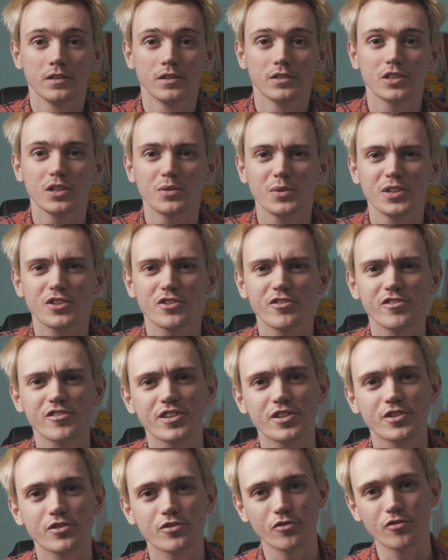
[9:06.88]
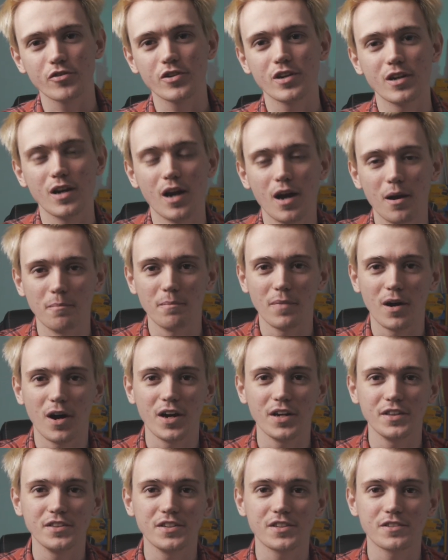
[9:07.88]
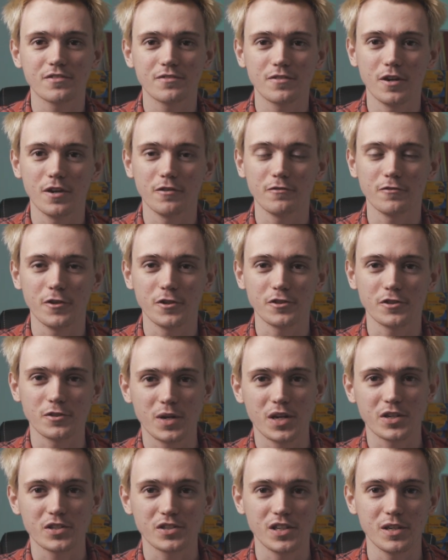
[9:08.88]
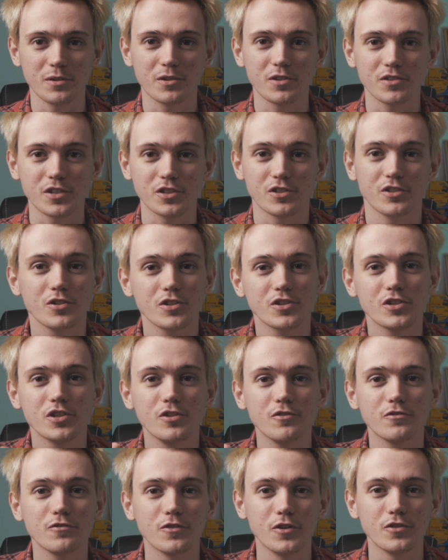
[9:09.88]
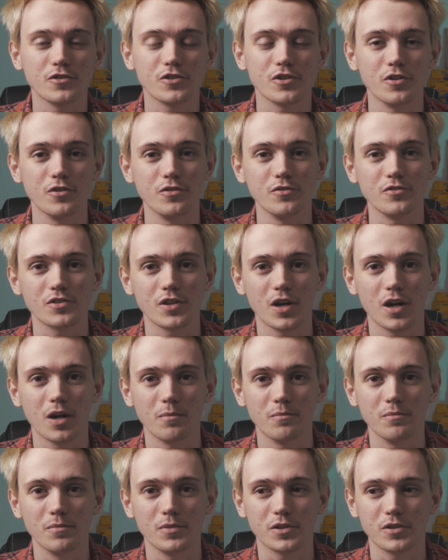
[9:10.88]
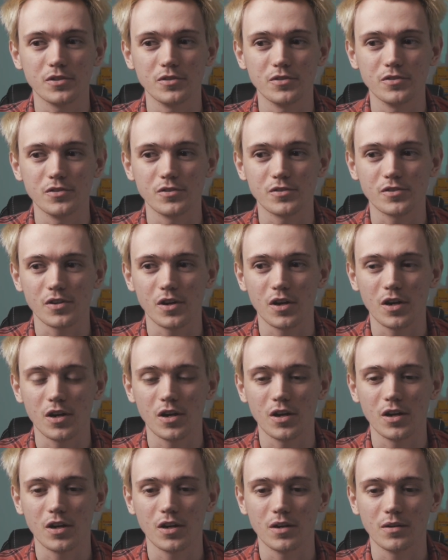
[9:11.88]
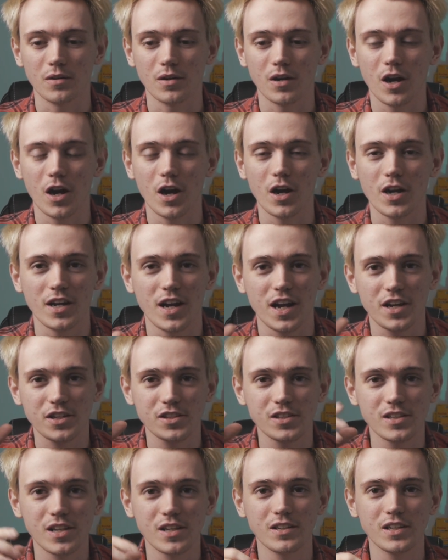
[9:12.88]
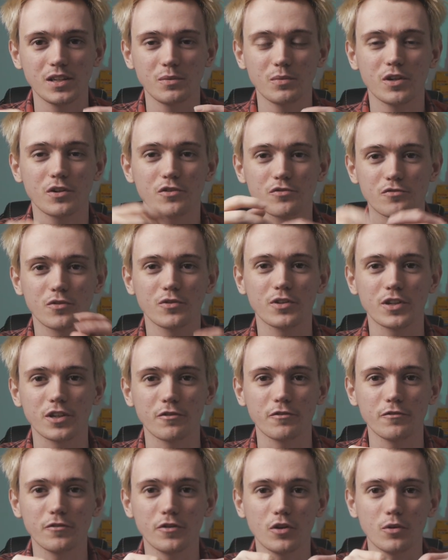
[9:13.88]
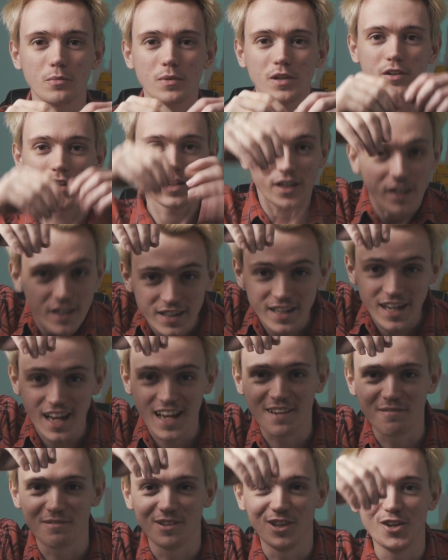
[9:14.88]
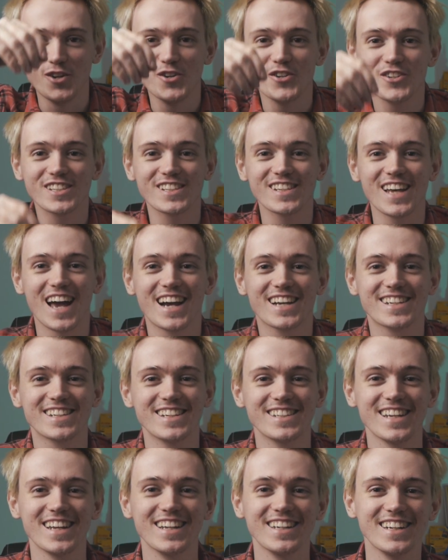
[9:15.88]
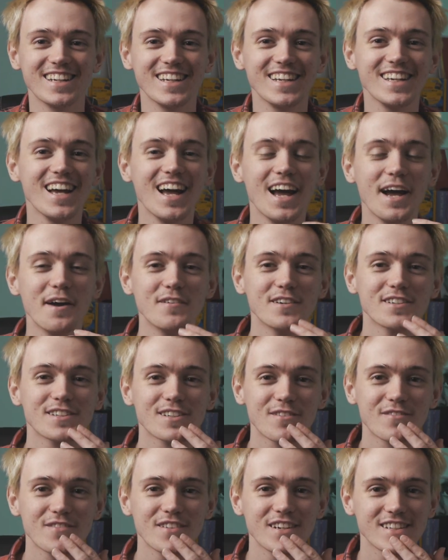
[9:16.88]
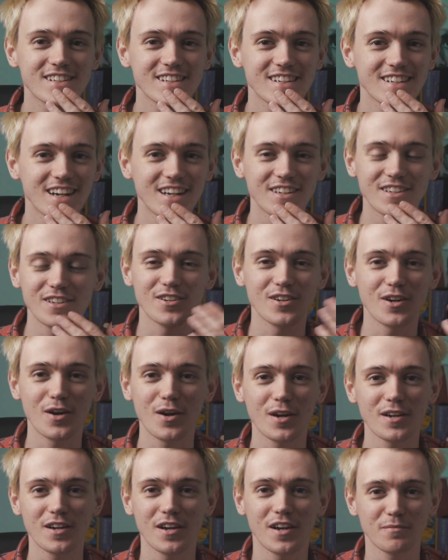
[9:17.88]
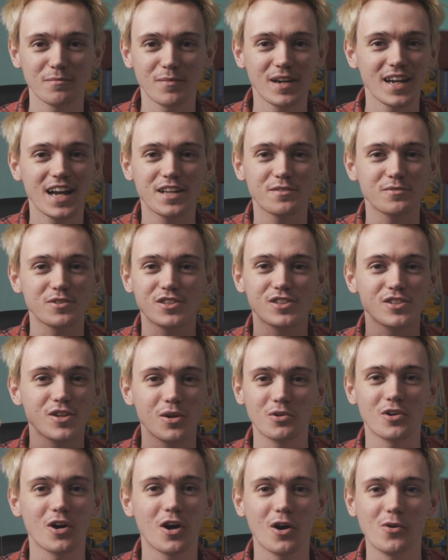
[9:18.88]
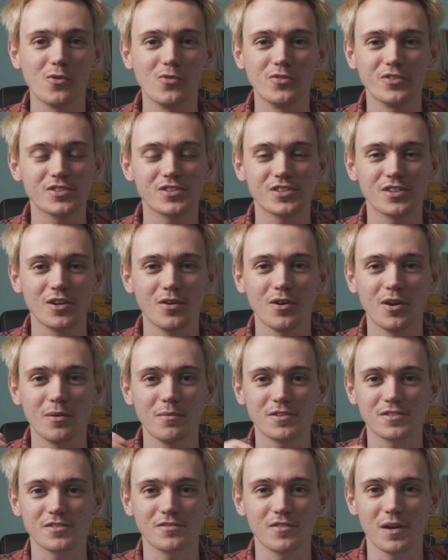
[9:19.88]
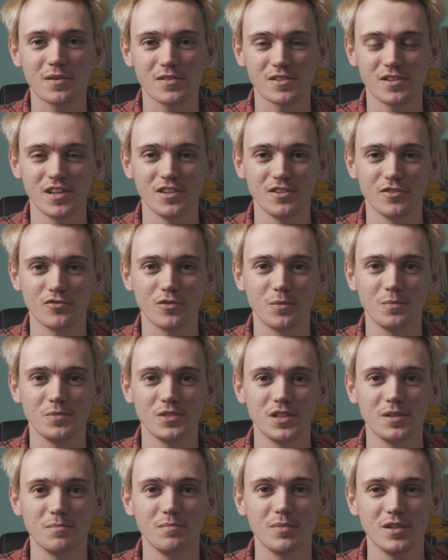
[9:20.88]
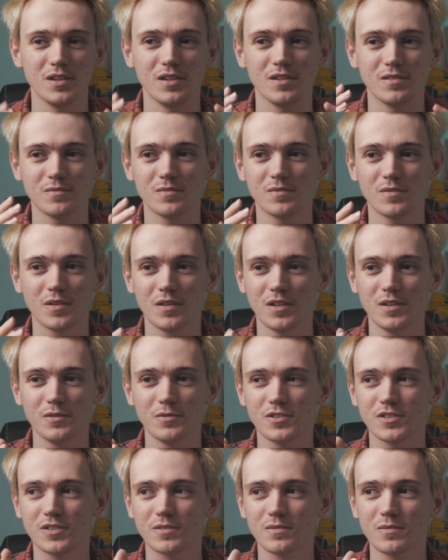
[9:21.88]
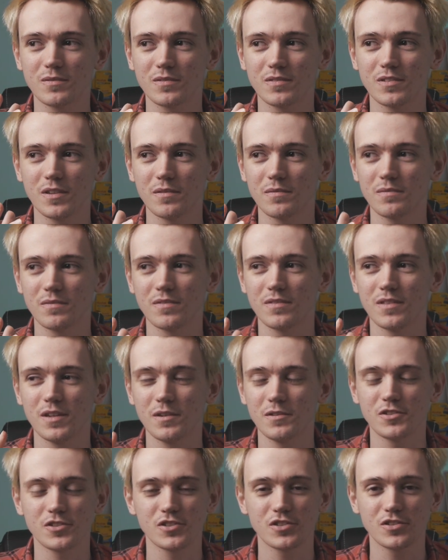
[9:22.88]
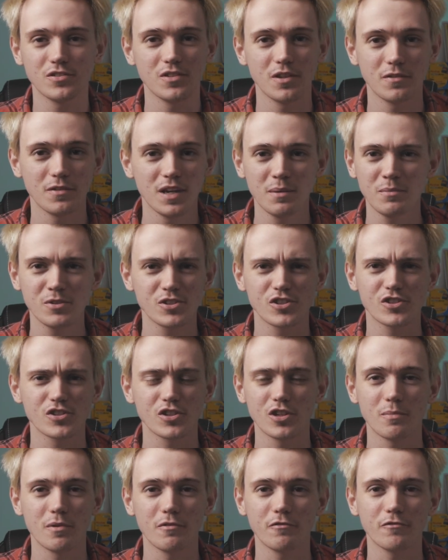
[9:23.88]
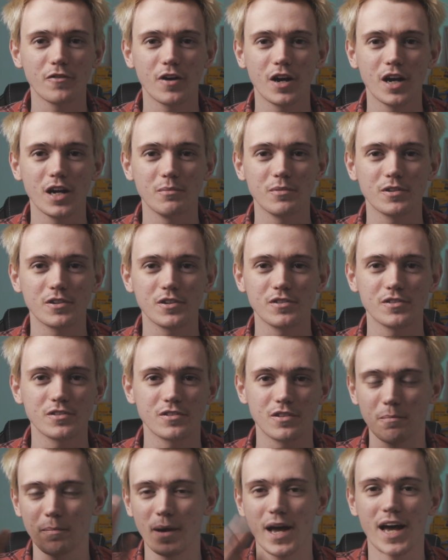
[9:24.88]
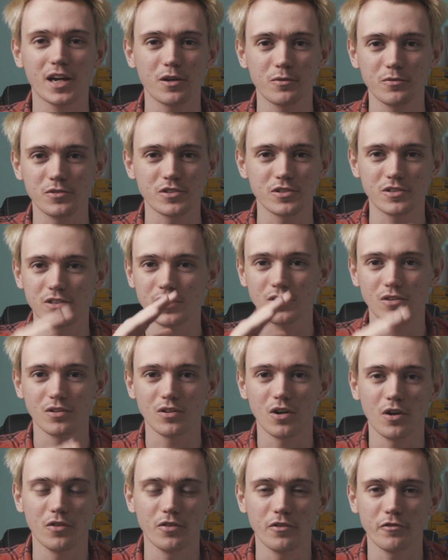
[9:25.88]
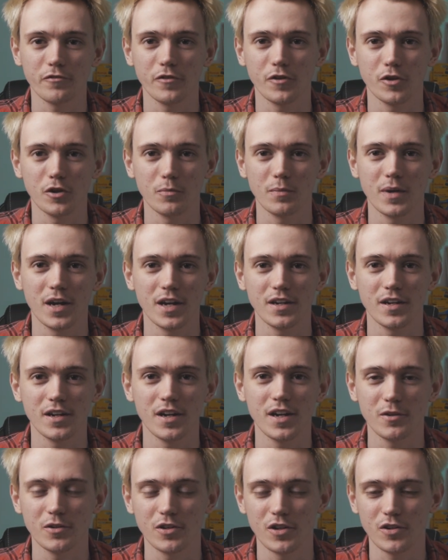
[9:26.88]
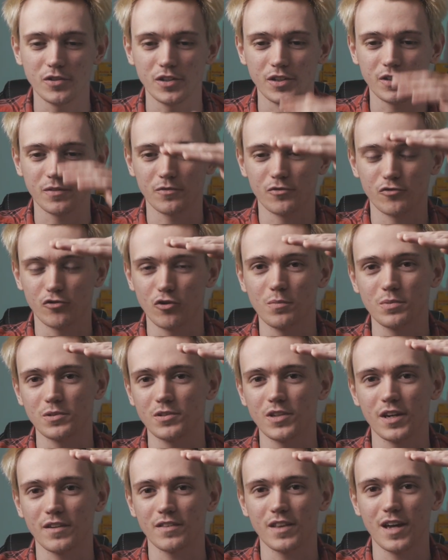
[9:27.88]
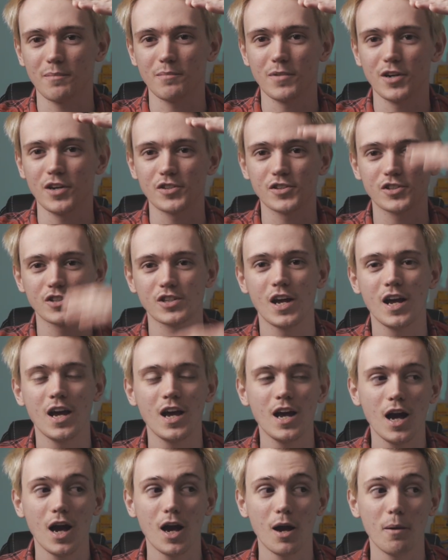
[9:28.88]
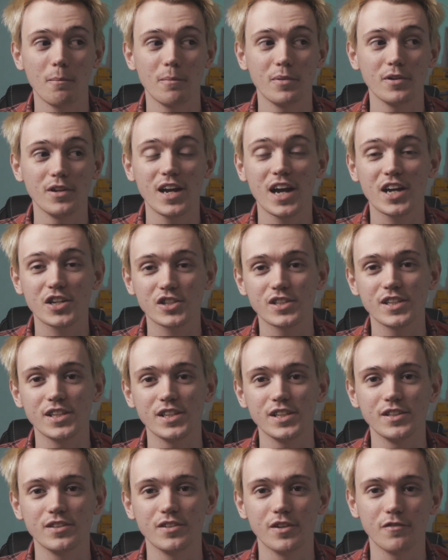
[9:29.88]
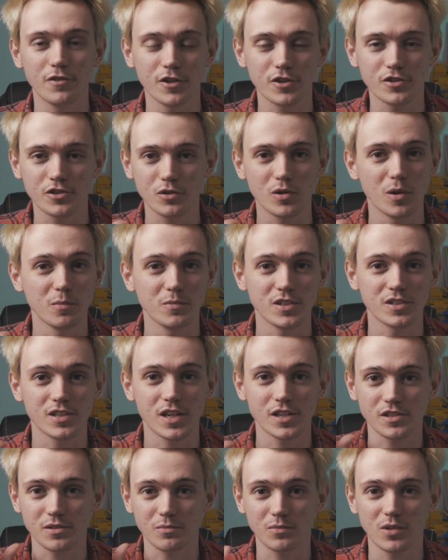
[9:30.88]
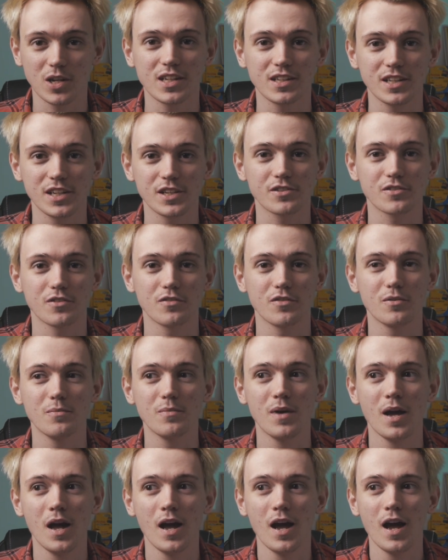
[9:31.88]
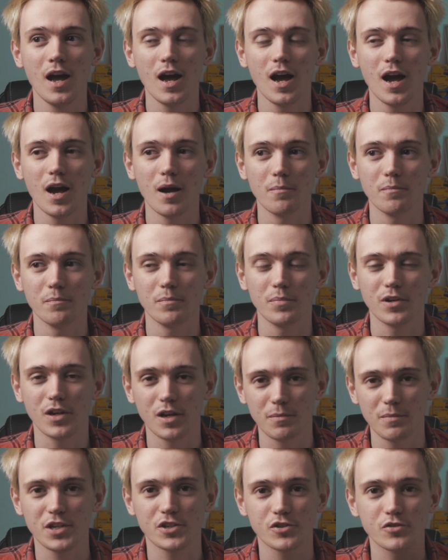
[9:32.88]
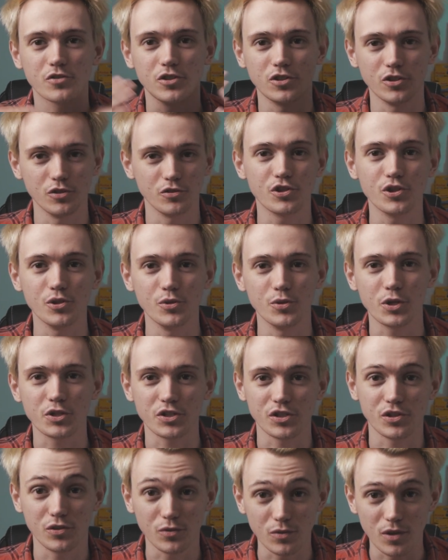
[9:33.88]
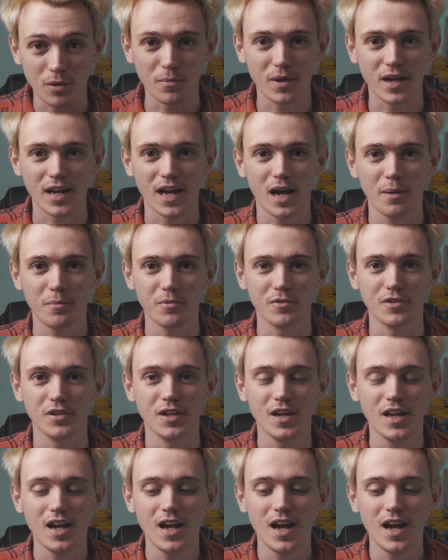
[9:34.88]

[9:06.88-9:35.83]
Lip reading: So interesting story behind this photo actually, because I took 2 photos because I accidentally, when I was rolling the film, it like came loose accidentally for some reason. I don't know. My hands were so cold, so I must have accidentally dropped it. But it was the images should have been fine because the back was still on the film and it would only dropped like that much. But the first 2 images had some light leaks on them, but I made sure to do 2 because I knew that might happen.